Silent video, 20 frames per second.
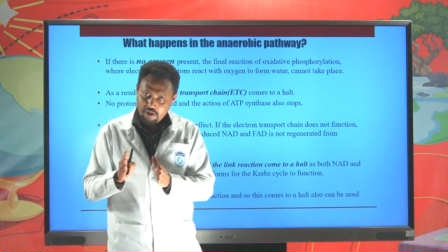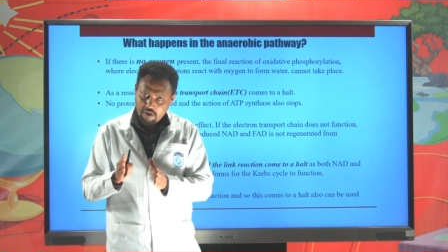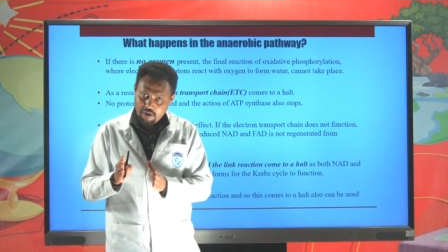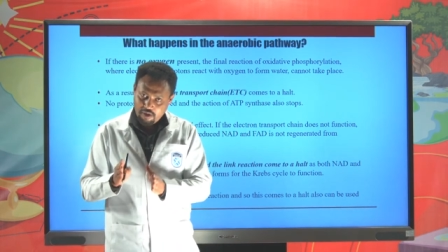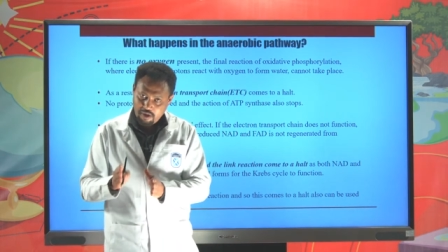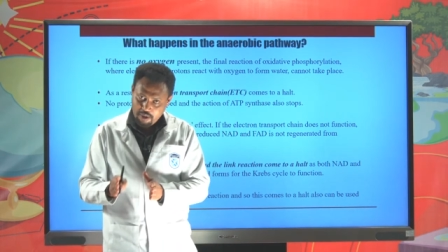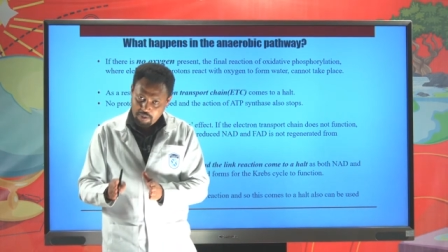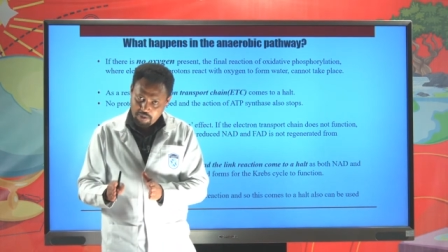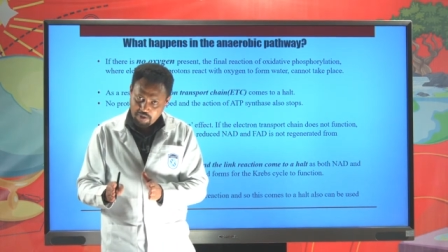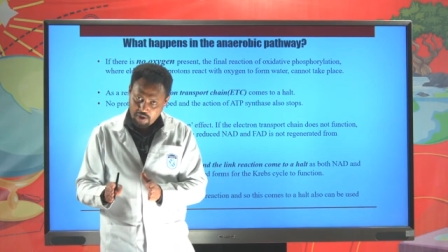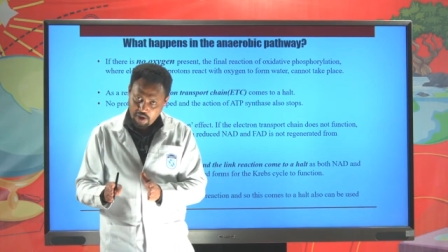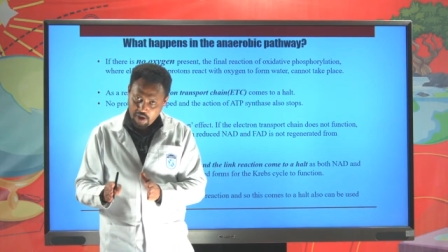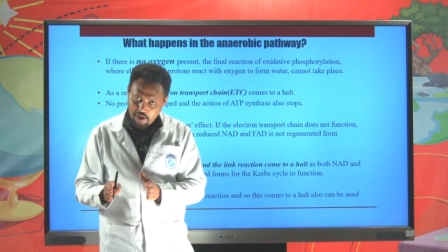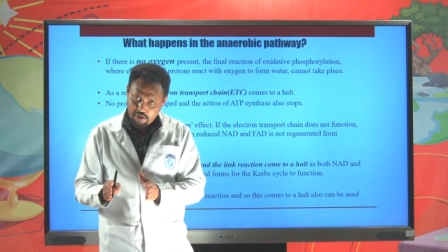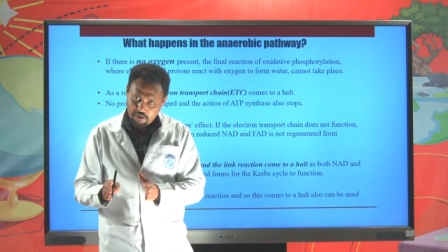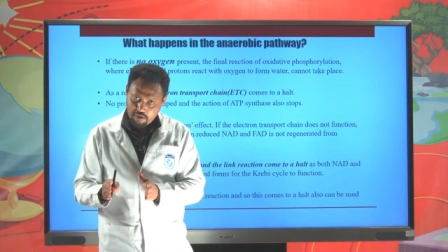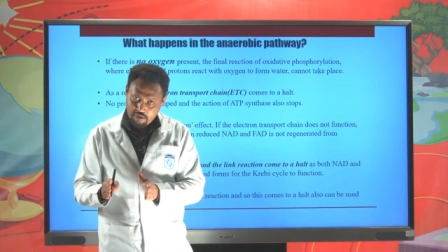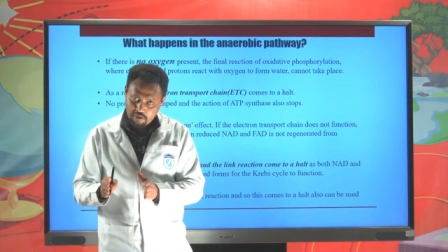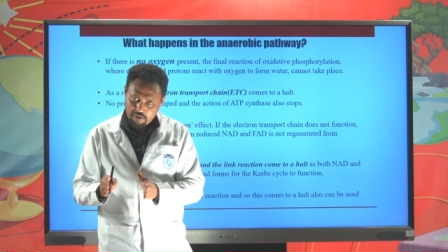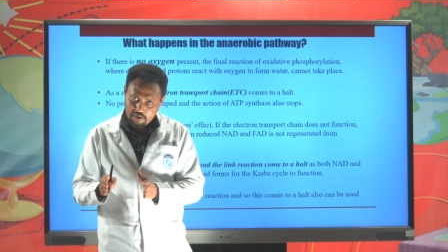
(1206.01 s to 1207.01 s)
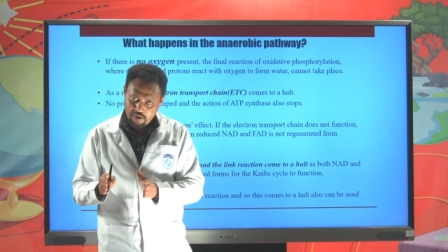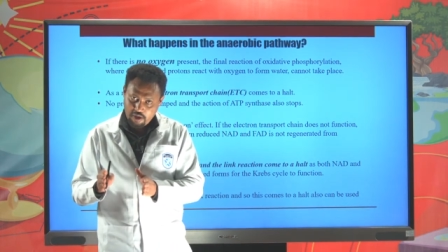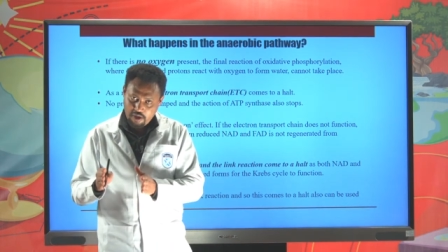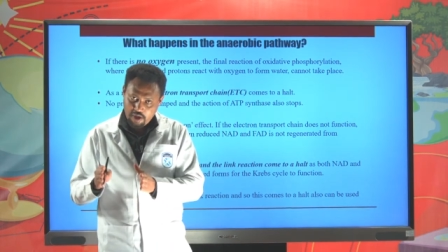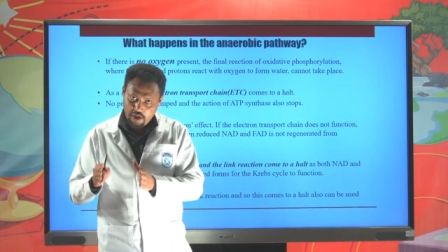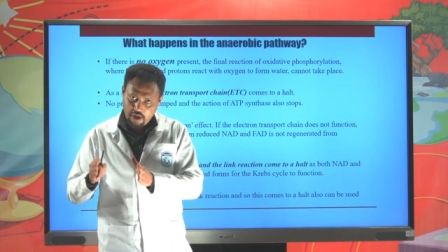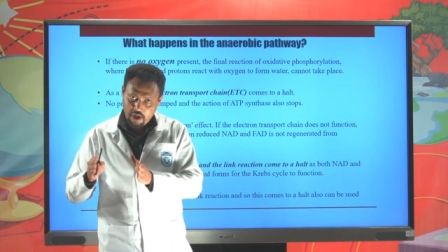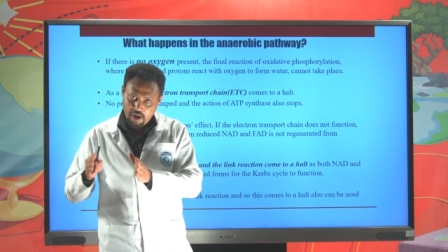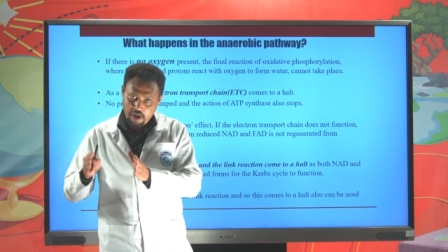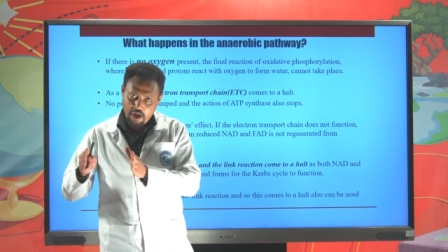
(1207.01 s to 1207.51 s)
Krebs cycle,
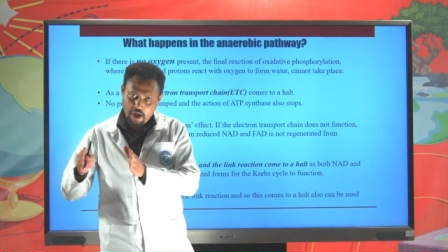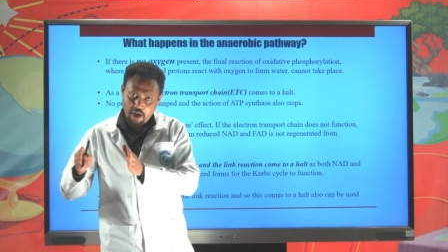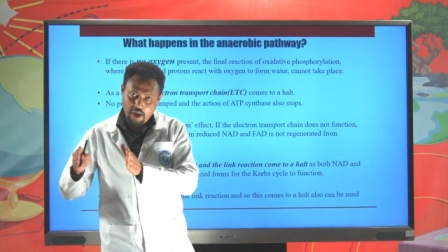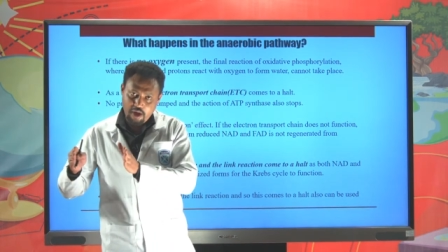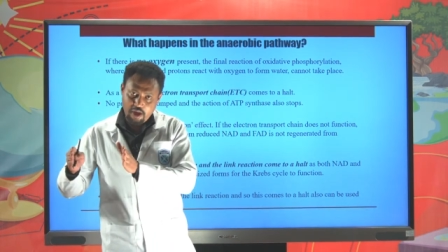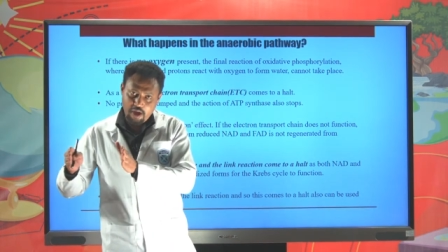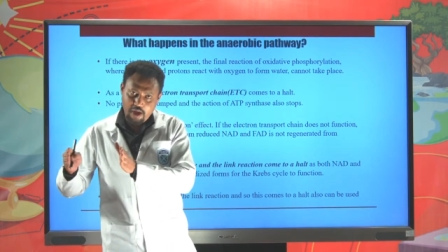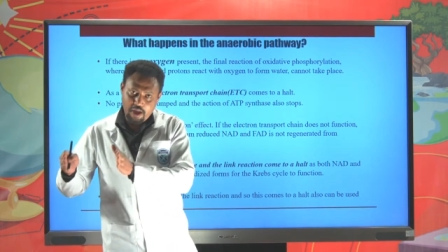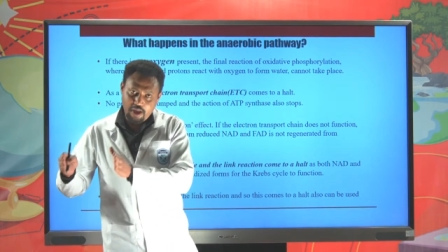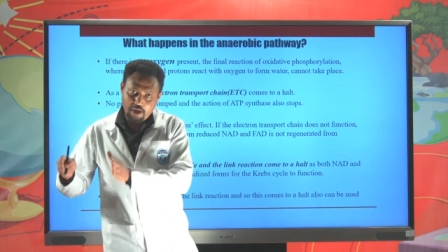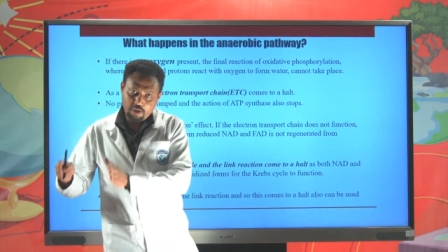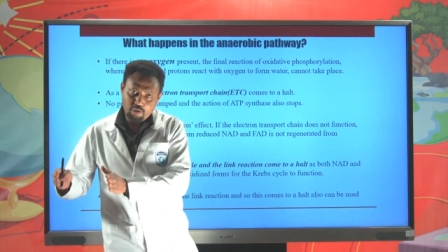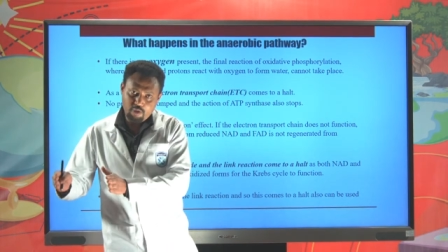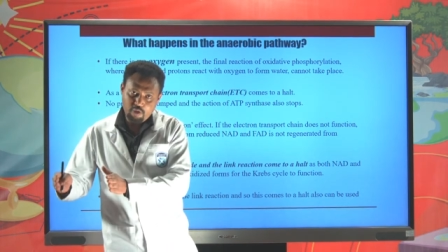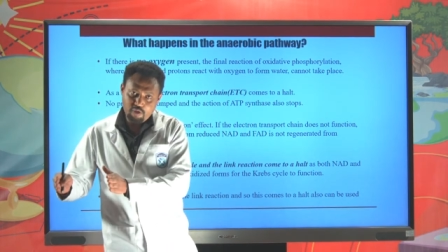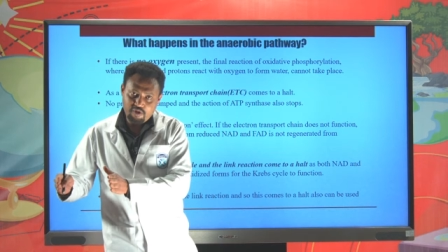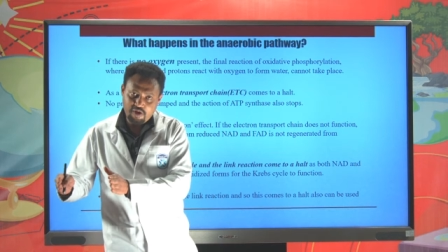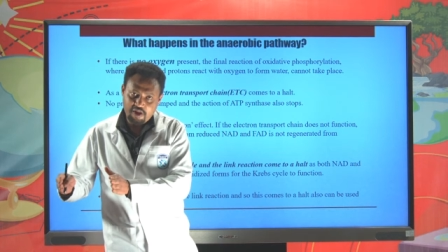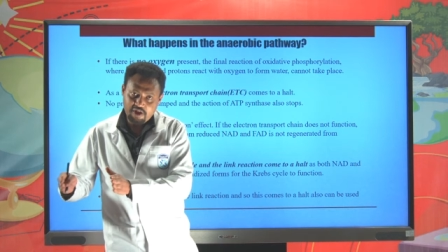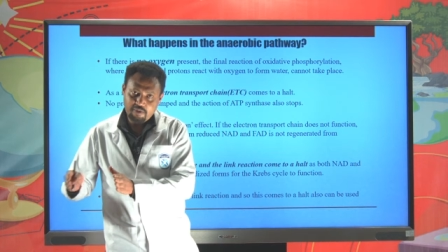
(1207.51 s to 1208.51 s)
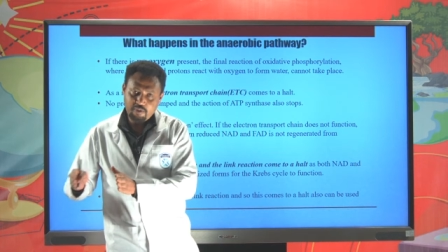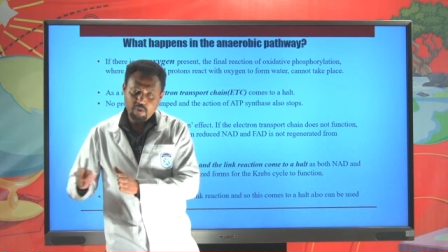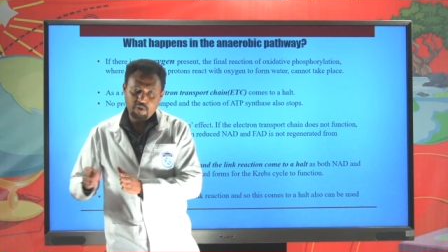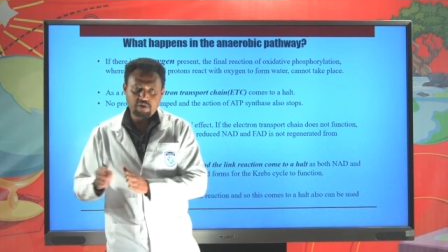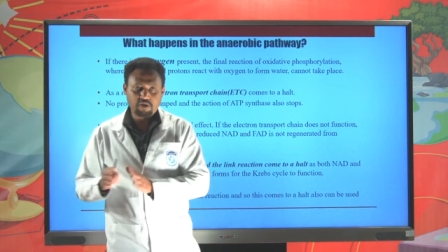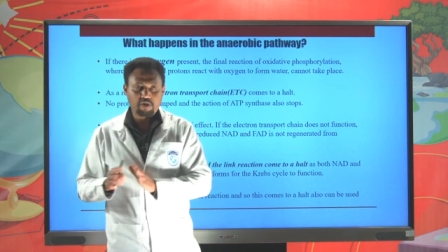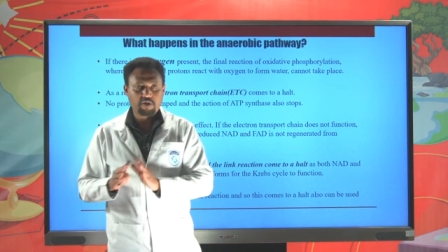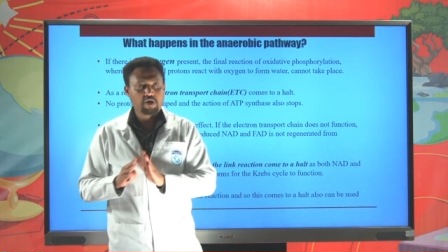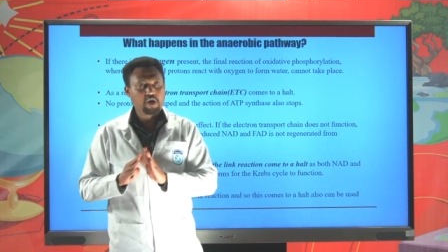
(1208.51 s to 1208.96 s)
and electron transport chain,